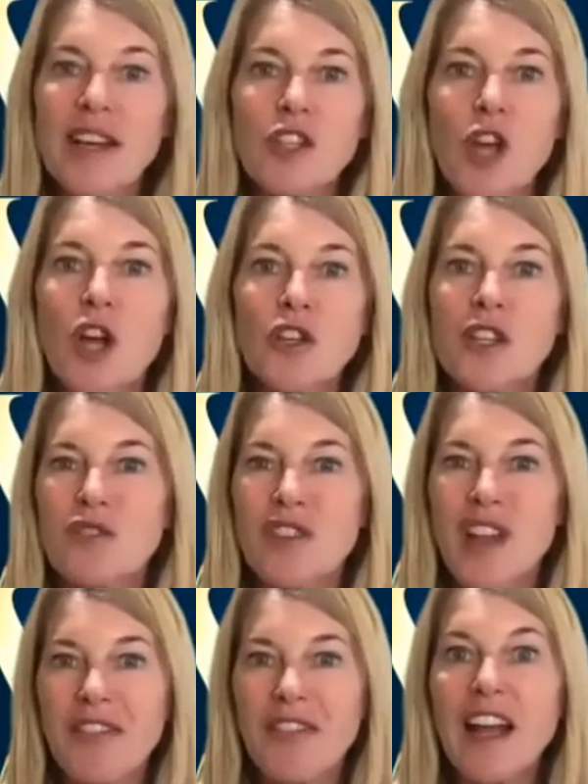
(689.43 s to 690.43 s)
It's also
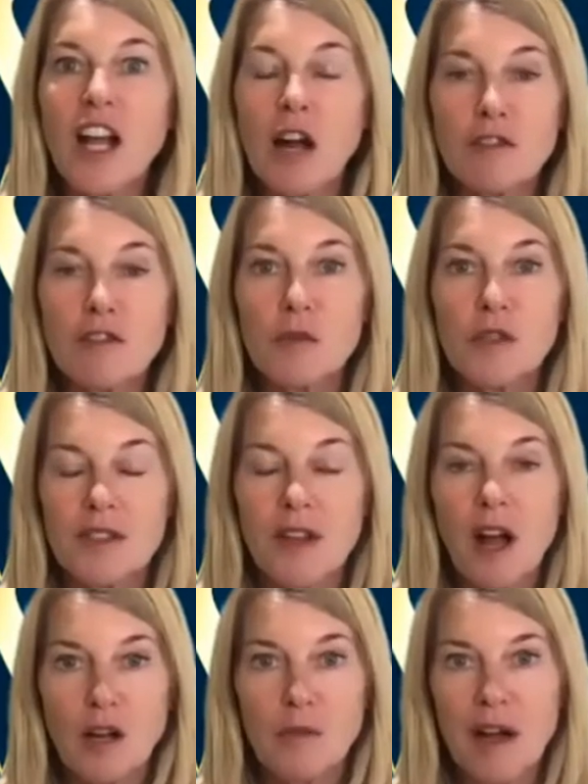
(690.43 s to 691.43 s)
not that comfortable to
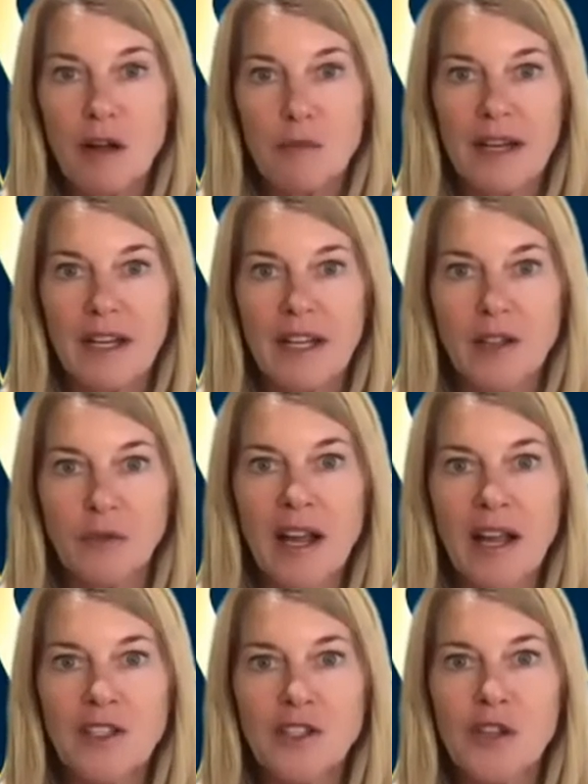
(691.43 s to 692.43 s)
talk about money,
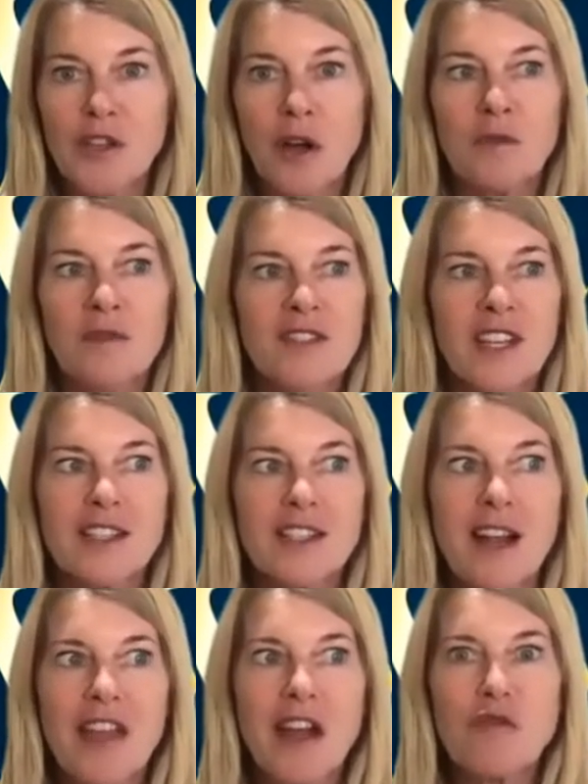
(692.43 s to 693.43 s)
right? So it's
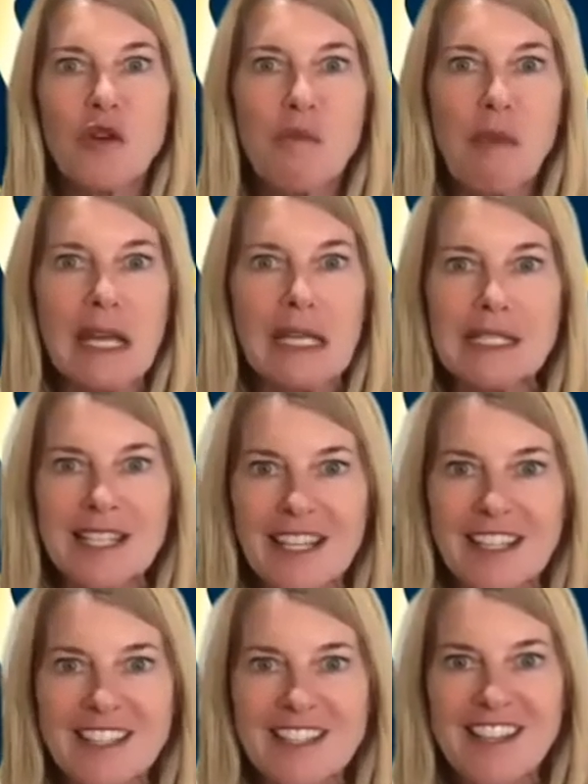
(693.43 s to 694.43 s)
not that romantic.
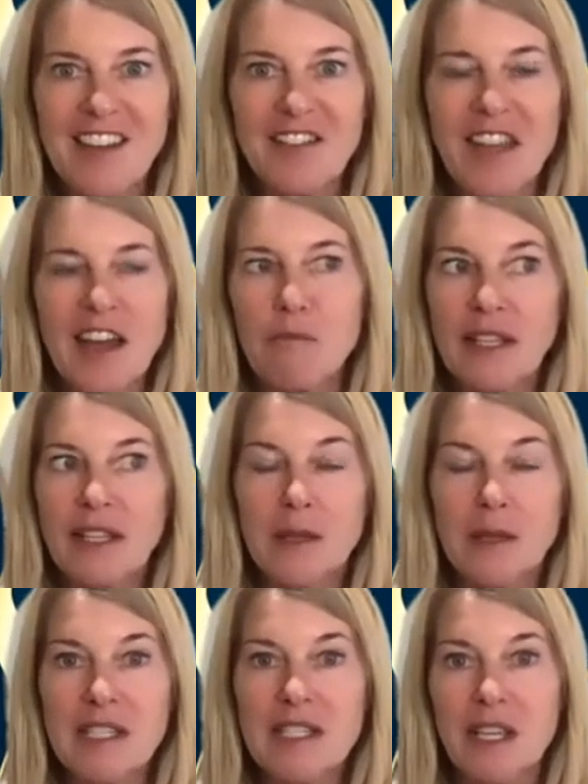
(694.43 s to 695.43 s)
It's not that, but
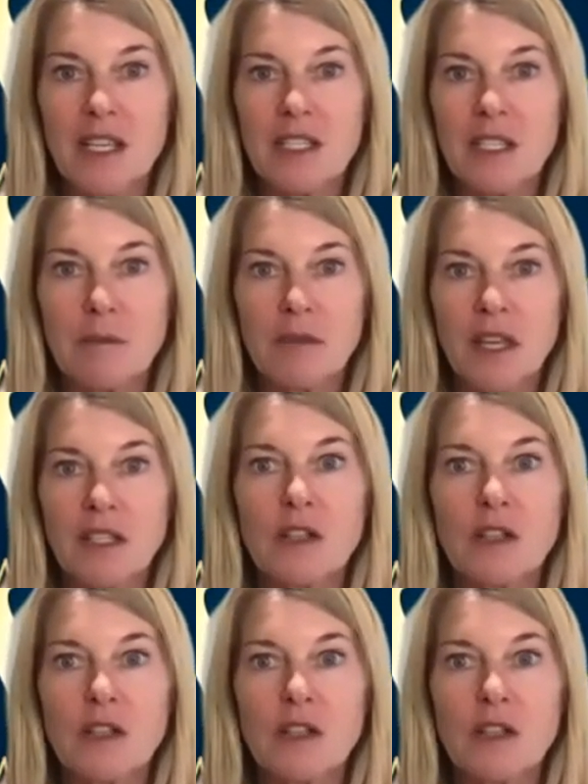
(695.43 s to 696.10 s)
let me tell you something.